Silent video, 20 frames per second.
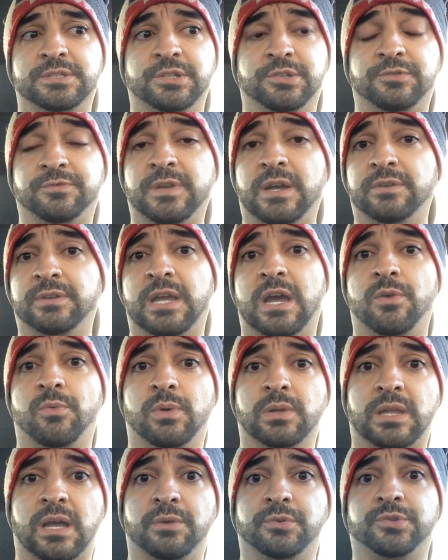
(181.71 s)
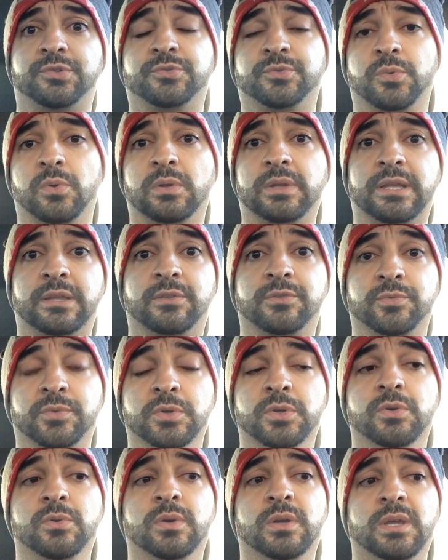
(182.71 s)
just found out while I was scrolling
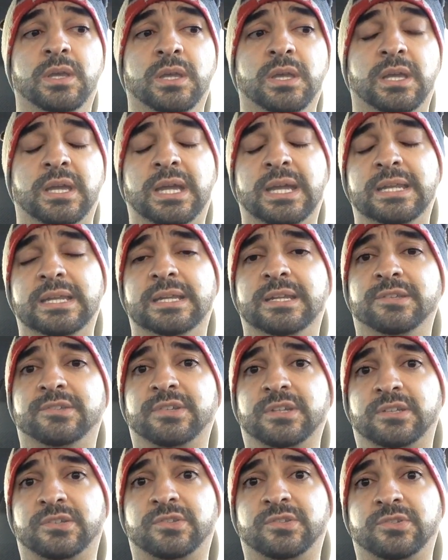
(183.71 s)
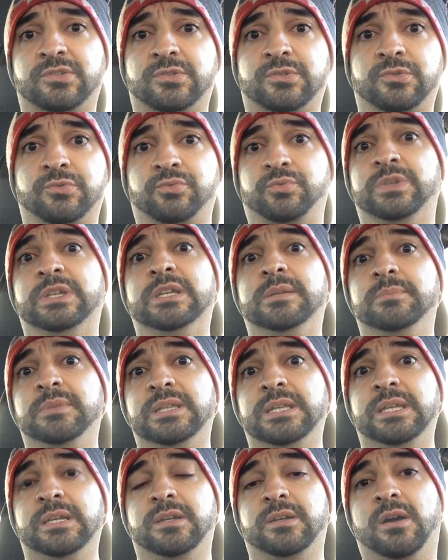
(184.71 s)
through, and it is
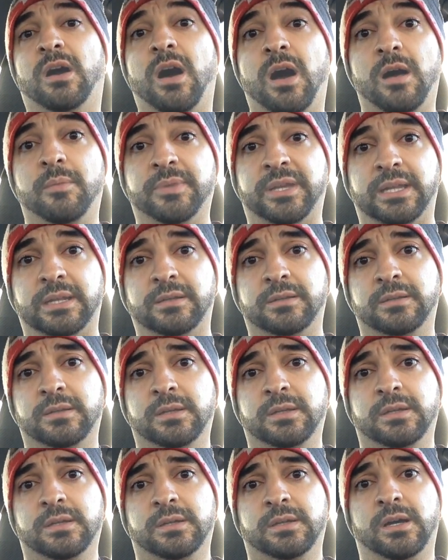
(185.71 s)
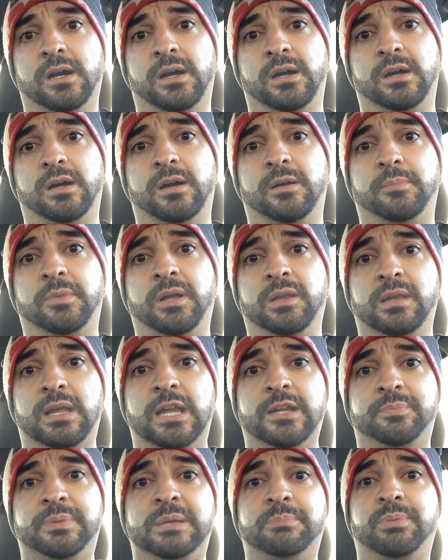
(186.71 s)
extremely common. A
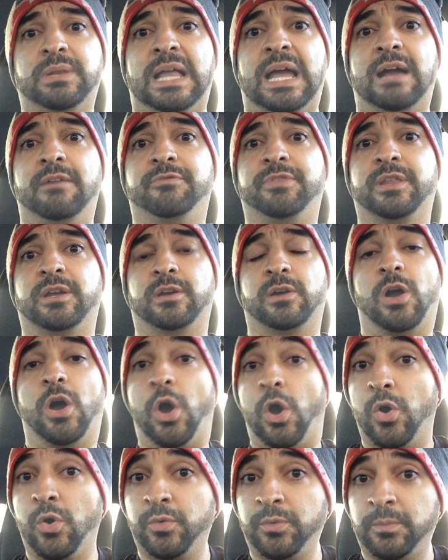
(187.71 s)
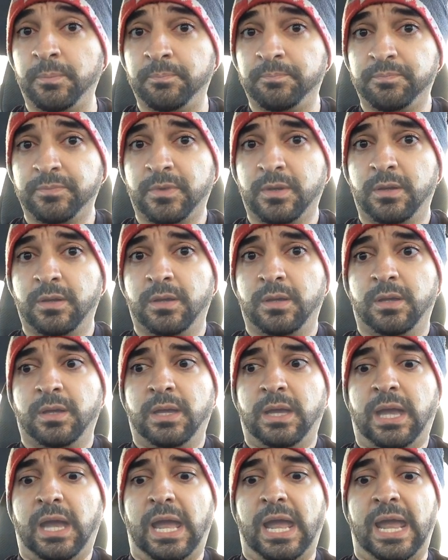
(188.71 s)
lot of people have their own,
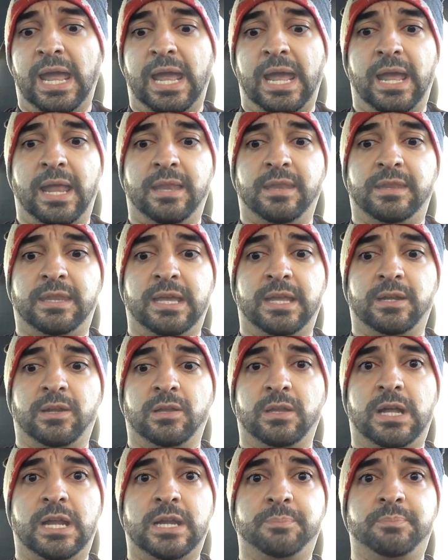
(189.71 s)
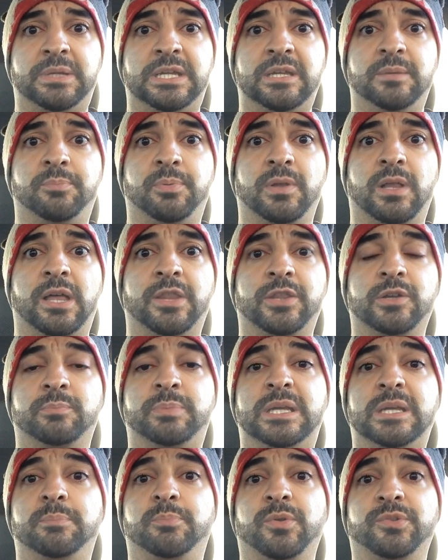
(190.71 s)
and then other
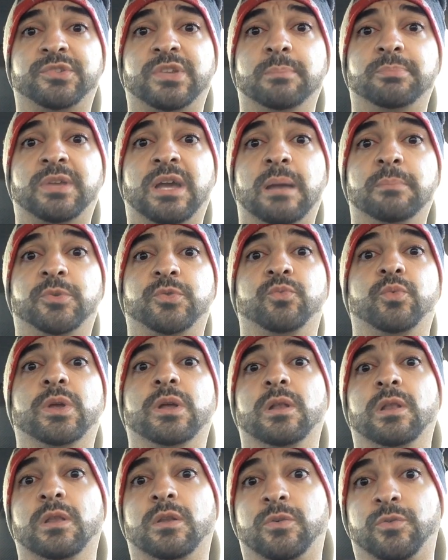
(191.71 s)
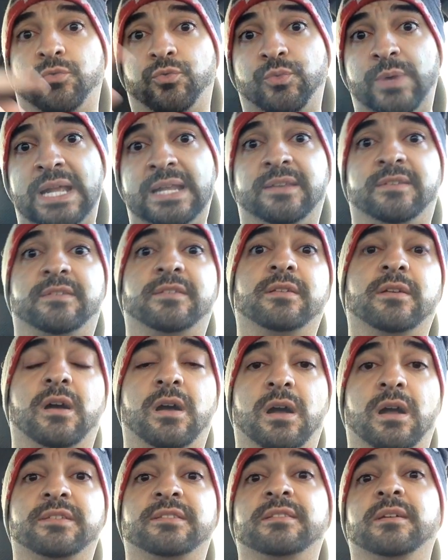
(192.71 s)
people sometimes will rent
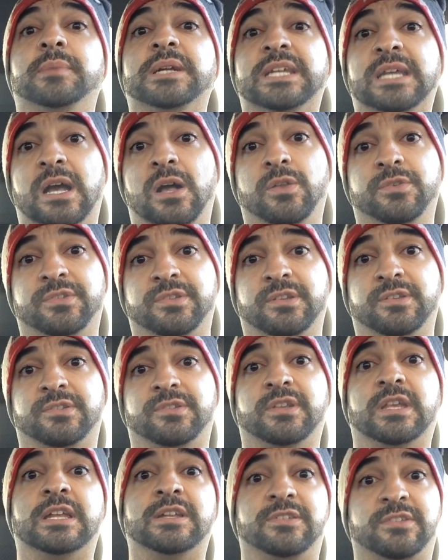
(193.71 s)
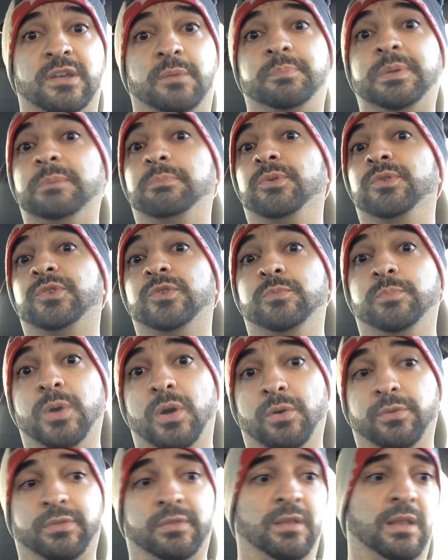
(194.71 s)
somebody else's. And some people do
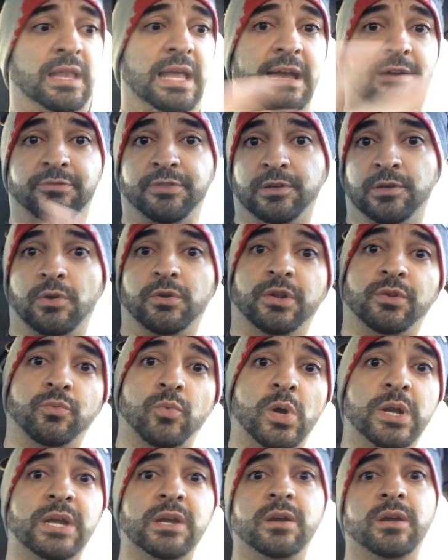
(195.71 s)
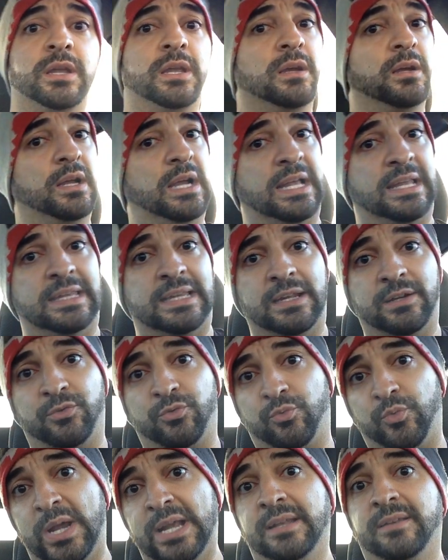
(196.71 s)
both. They'll have their own in one area and
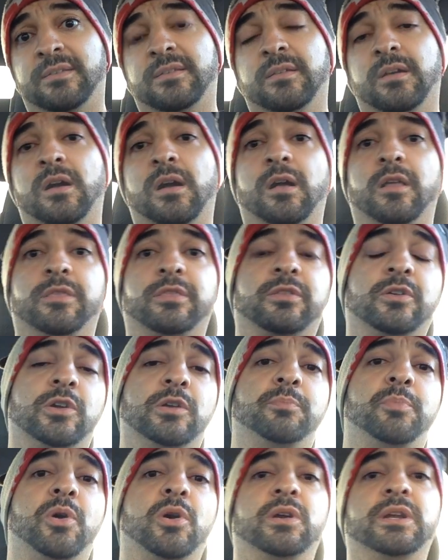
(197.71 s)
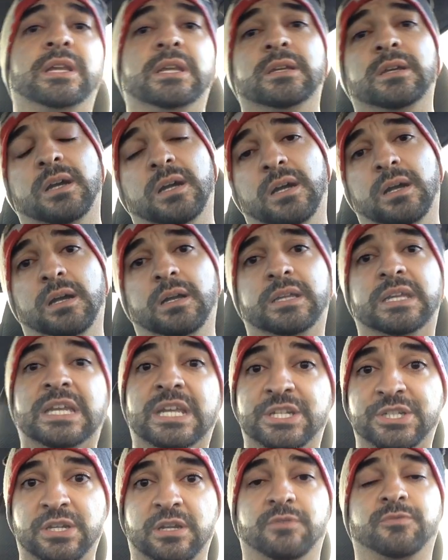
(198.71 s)
then rent third-party
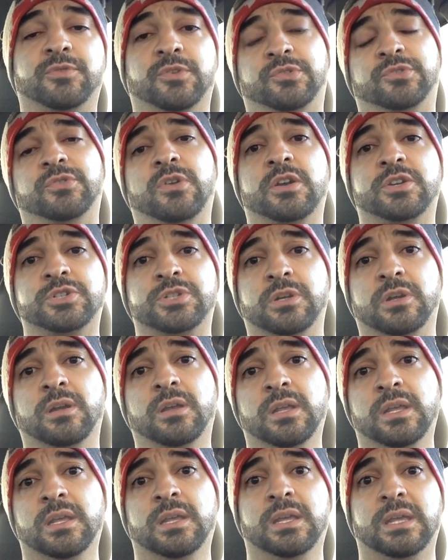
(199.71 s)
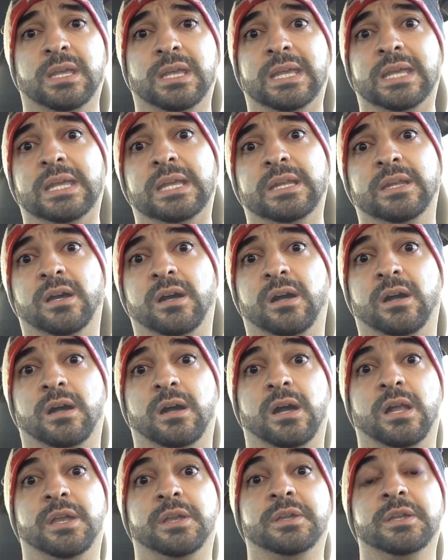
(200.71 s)
kitchen infrastructure in
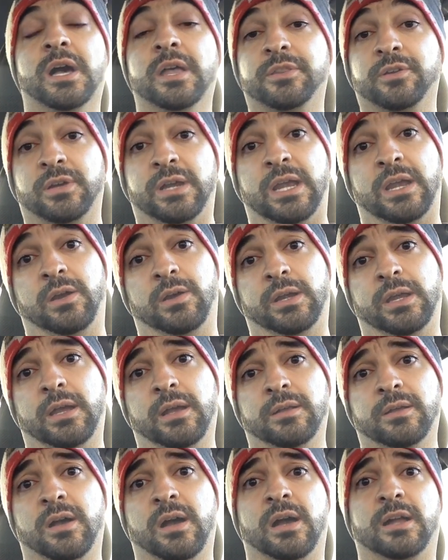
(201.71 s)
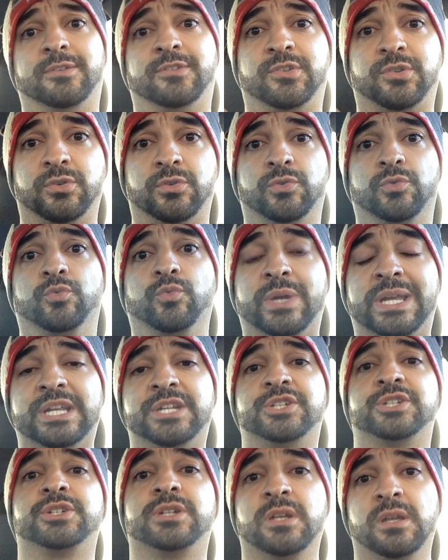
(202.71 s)
another area to
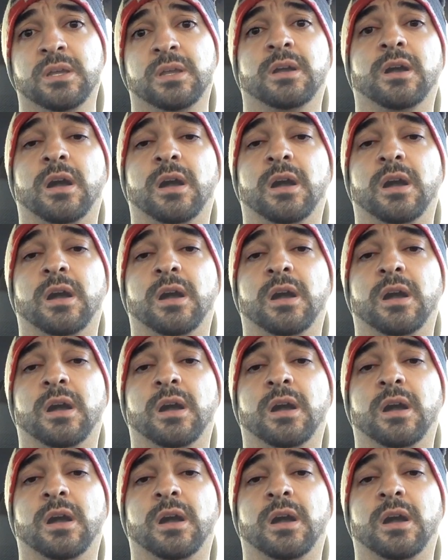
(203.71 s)
reach